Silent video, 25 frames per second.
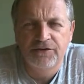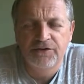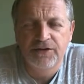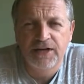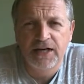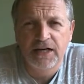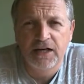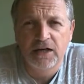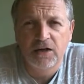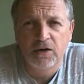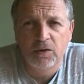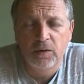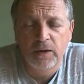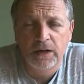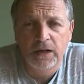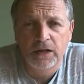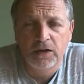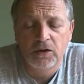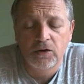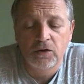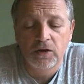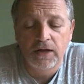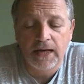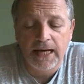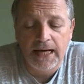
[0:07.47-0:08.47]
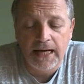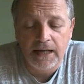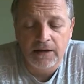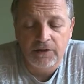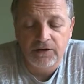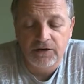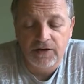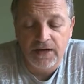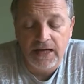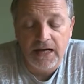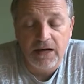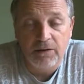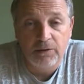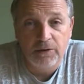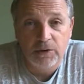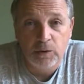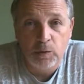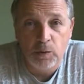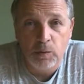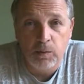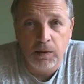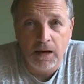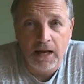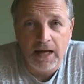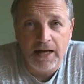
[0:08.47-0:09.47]
take a quick look at how
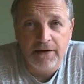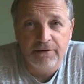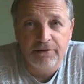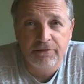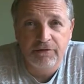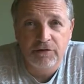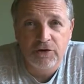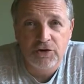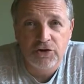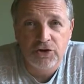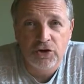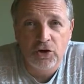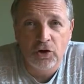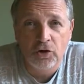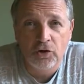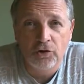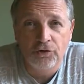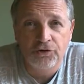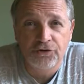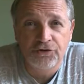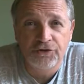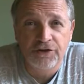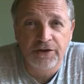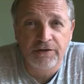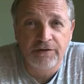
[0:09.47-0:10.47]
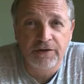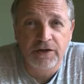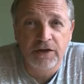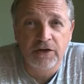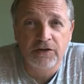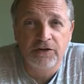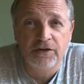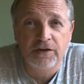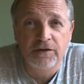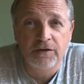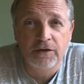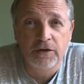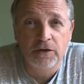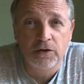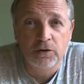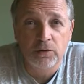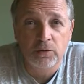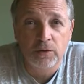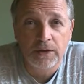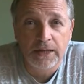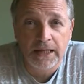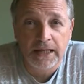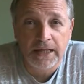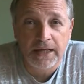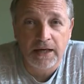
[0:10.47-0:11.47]
you apply for a shotgun certificate in the
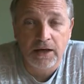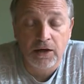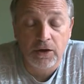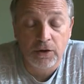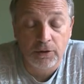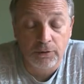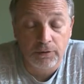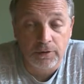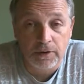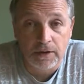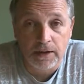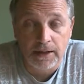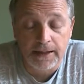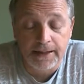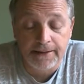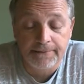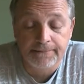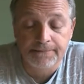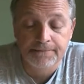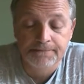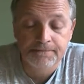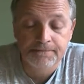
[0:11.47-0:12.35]
UK currently.